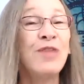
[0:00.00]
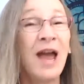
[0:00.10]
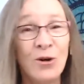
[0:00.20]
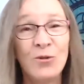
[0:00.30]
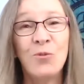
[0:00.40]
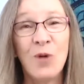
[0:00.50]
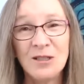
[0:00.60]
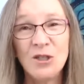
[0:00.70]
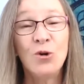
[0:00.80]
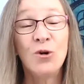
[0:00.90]
they are the
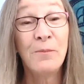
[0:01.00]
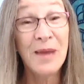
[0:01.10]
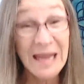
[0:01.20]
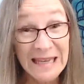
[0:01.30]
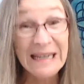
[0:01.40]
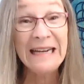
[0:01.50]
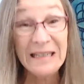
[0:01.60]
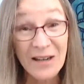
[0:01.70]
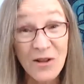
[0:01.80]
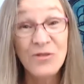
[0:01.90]
ones who are
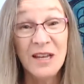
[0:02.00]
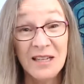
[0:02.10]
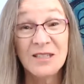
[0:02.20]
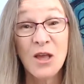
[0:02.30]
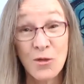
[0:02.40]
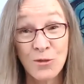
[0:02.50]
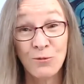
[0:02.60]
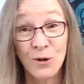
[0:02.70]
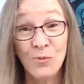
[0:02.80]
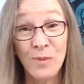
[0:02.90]
pinning this
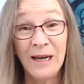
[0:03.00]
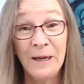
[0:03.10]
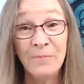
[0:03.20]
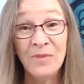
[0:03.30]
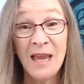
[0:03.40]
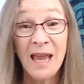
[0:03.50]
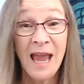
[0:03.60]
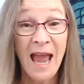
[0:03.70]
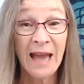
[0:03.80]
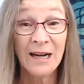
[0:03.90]
through me.
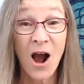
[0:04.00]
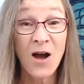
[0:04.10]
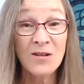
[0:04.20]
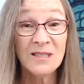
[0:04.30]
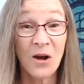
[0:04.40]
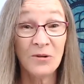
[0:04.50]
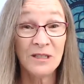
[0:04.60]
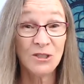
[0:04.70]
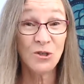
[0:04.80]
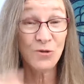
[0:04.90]
And also, did you